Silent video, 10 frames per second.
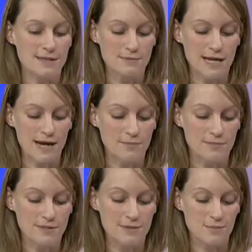
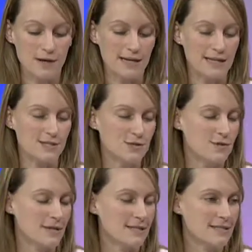sometimes when a
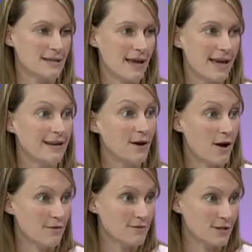student is heading
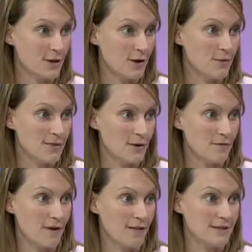off to go with their
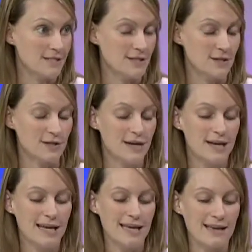volunteer,
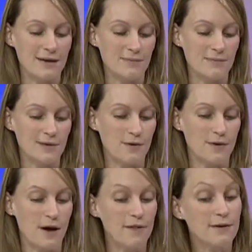the
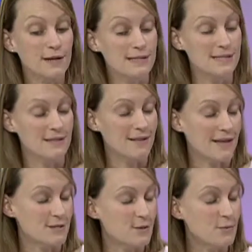other kids in the
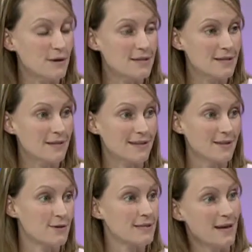class who weren't selected
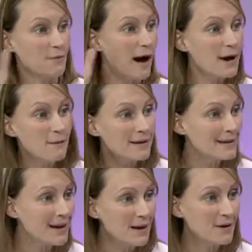are saying, well, I want to
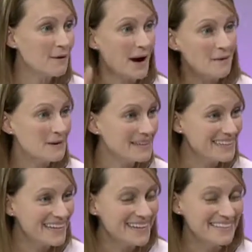go, I want to
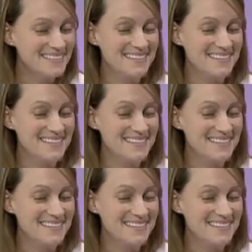go.